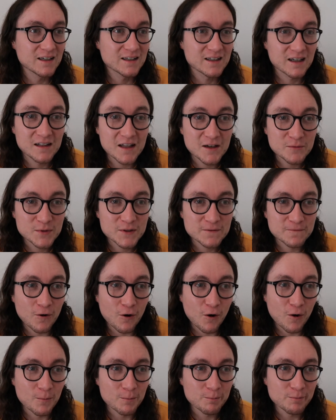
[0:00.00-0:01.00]
clips
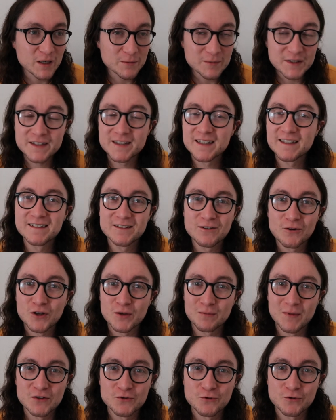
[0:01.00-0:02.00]
from B B C
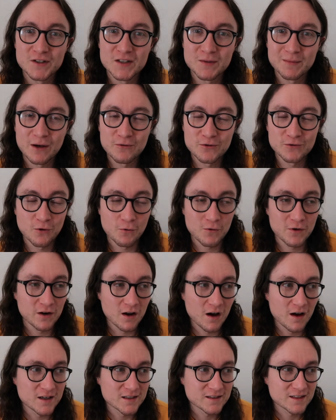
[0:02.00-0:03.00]
documentaries about the Northern
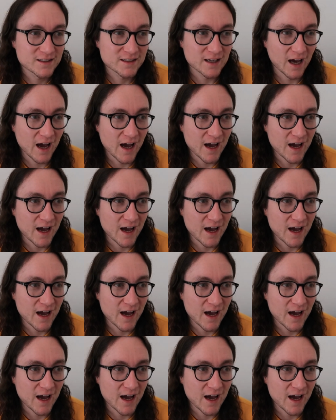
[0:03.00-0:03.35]
Lights